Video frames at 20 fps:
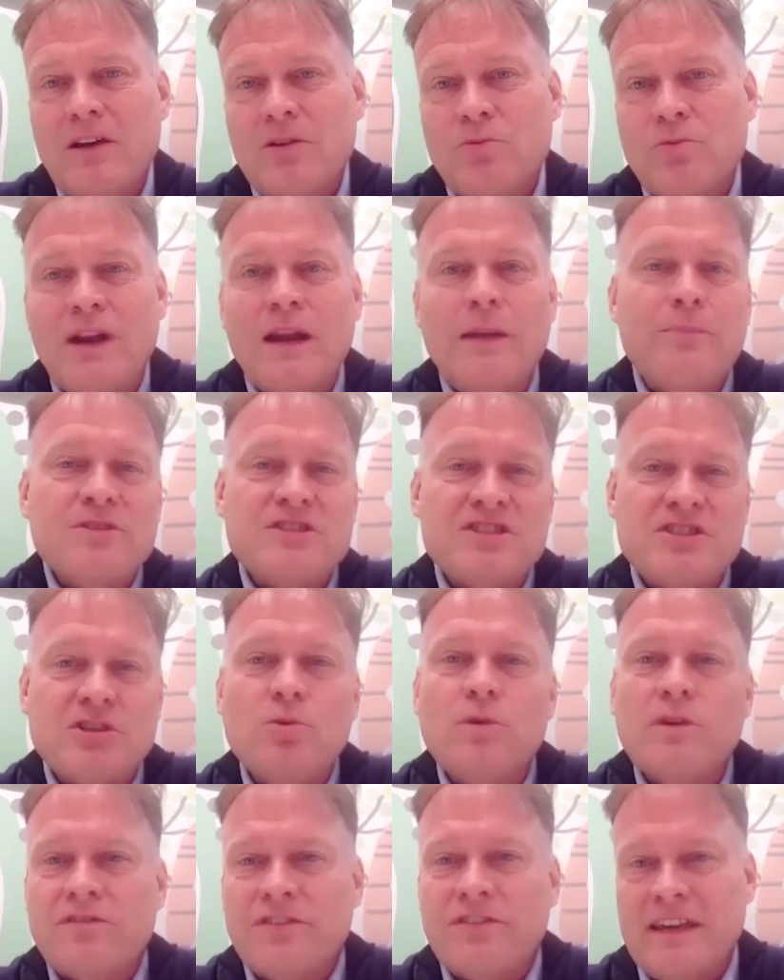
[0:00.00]
really
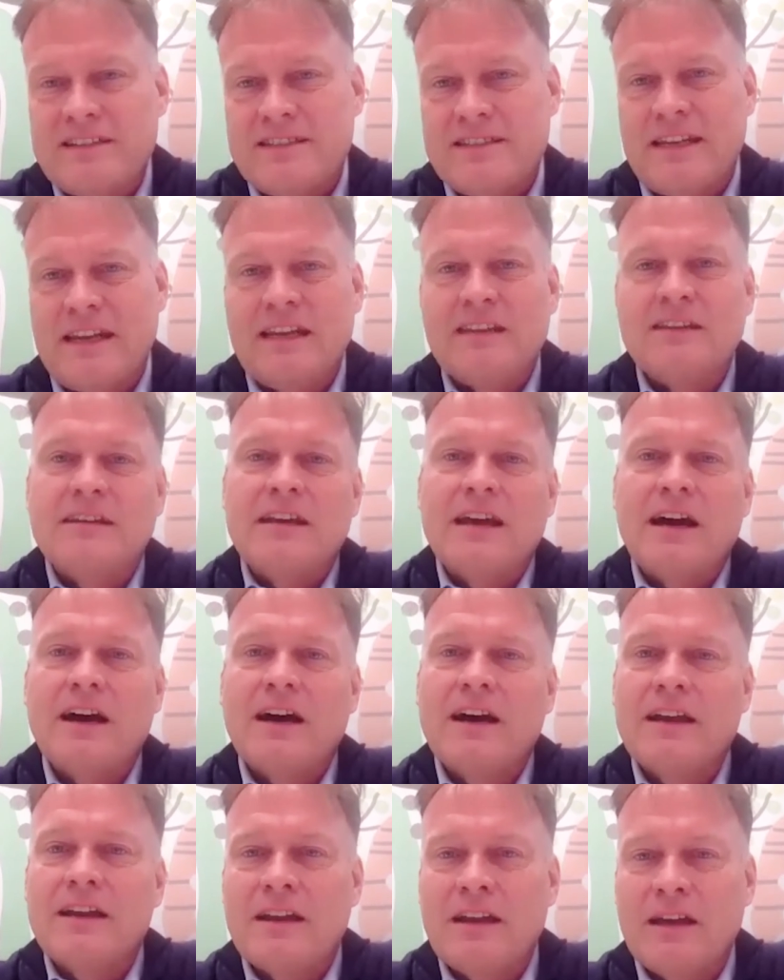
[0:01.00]
pursuing things in India.
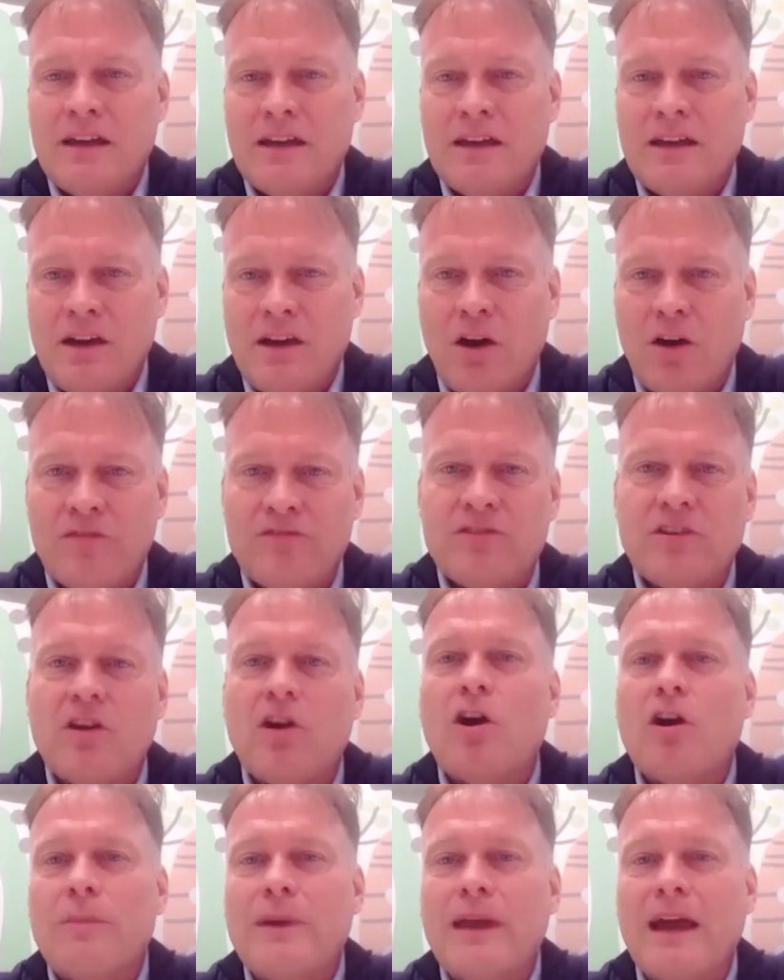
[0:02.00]
And after
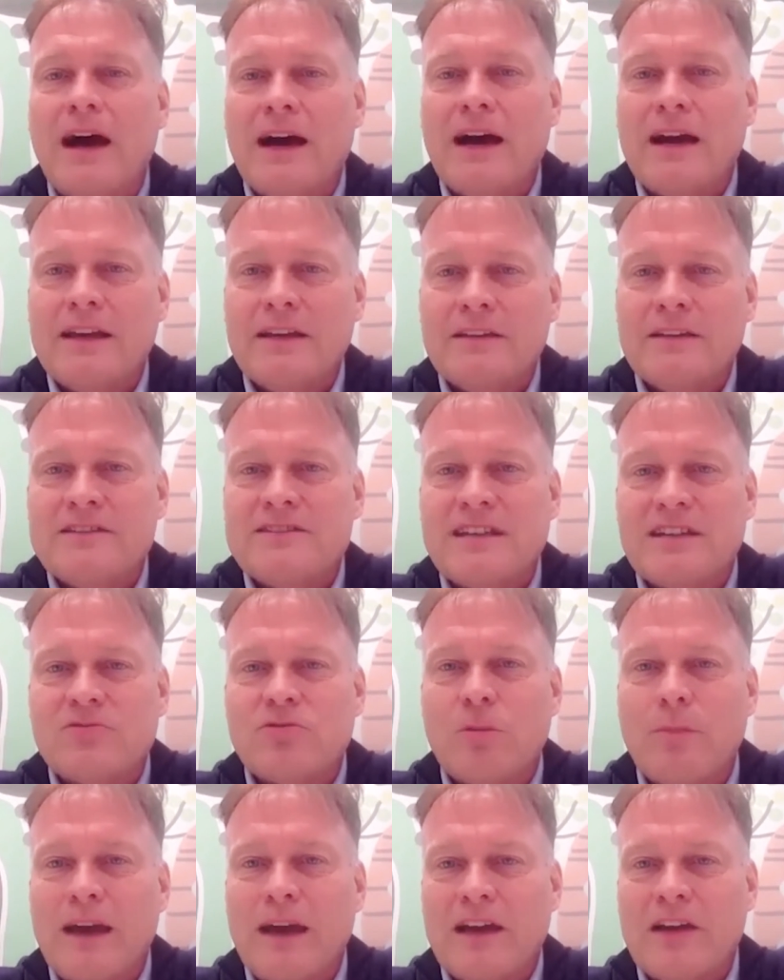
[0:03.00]
RBI, the
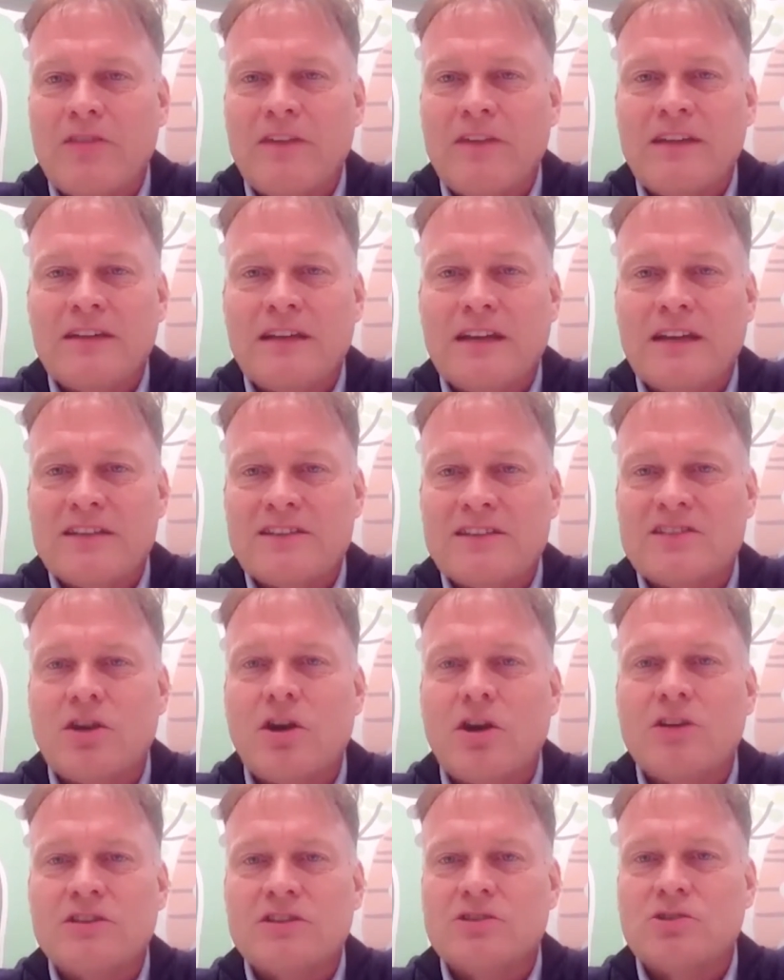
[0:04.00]
Central Bank of India,
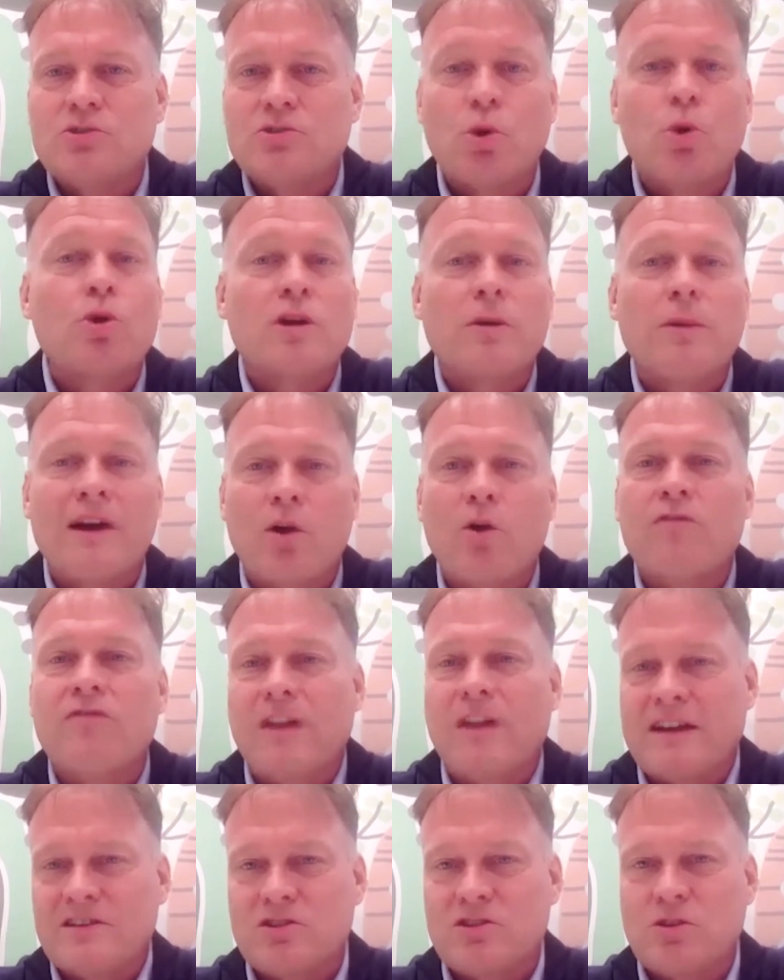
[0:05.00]
started to talk about
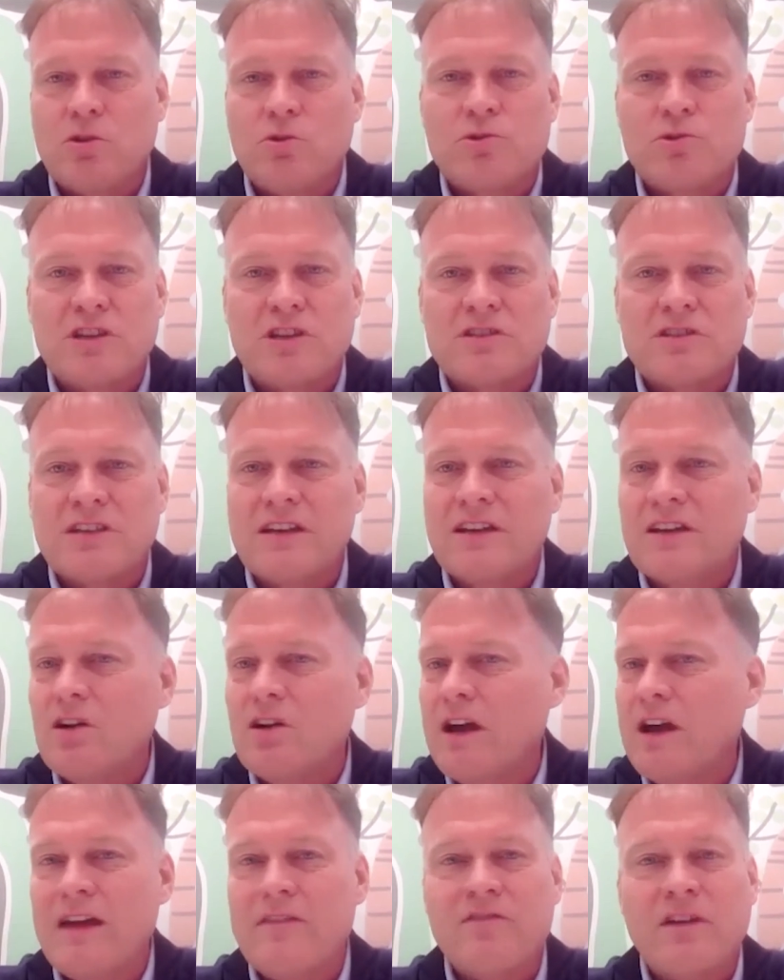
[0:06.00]
offline solutions,
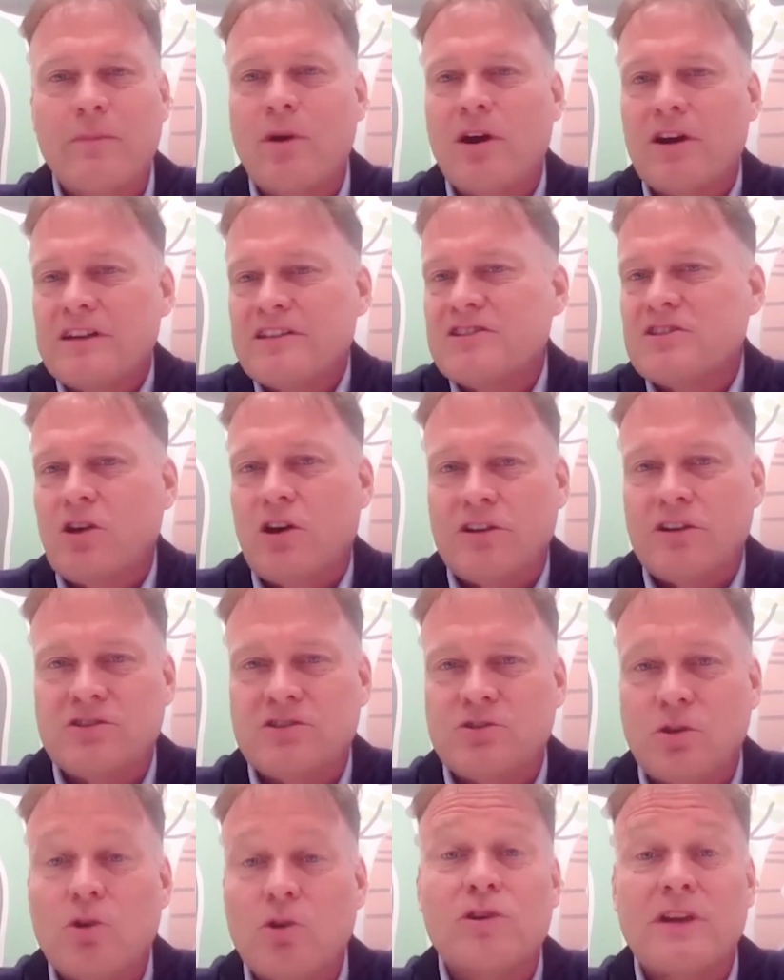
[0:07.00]
everybody started
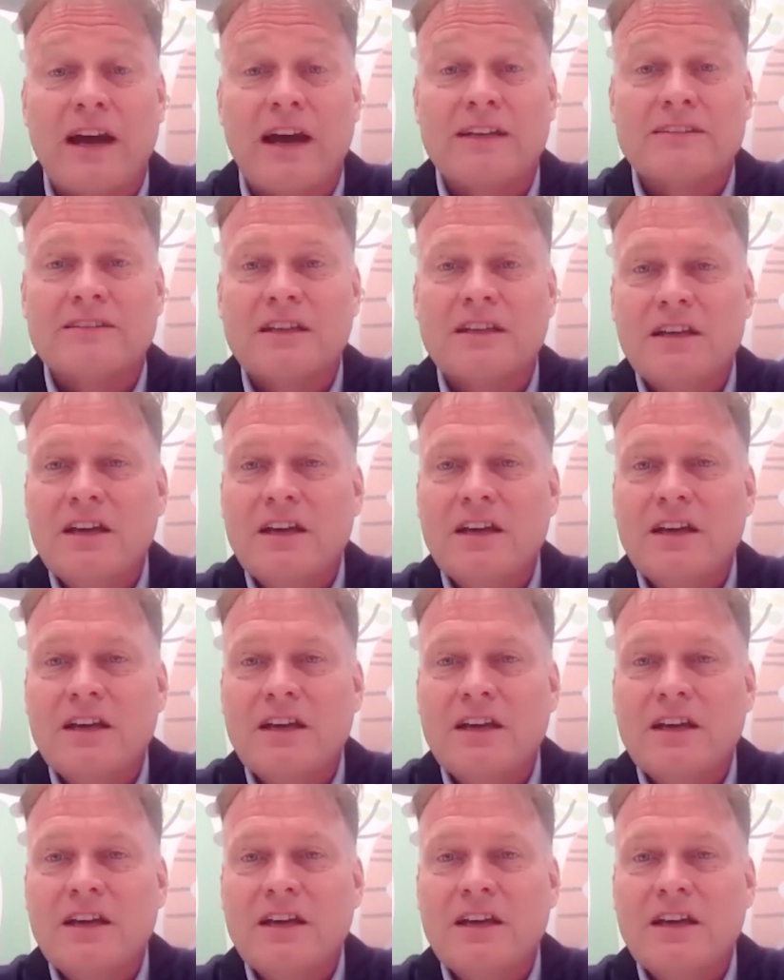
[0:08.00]
to look at